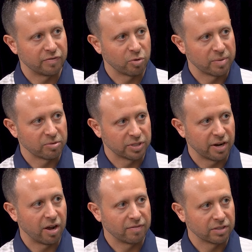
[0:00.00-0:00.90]

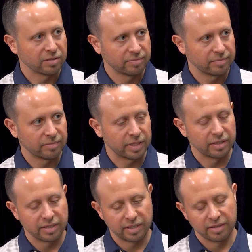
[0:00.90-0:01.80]
40% office
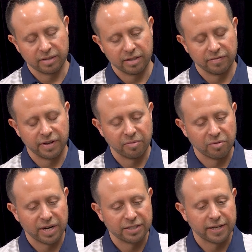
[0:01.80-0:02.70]
in the fund
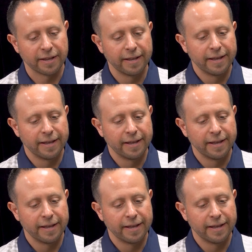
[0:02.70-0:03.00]
we're raising.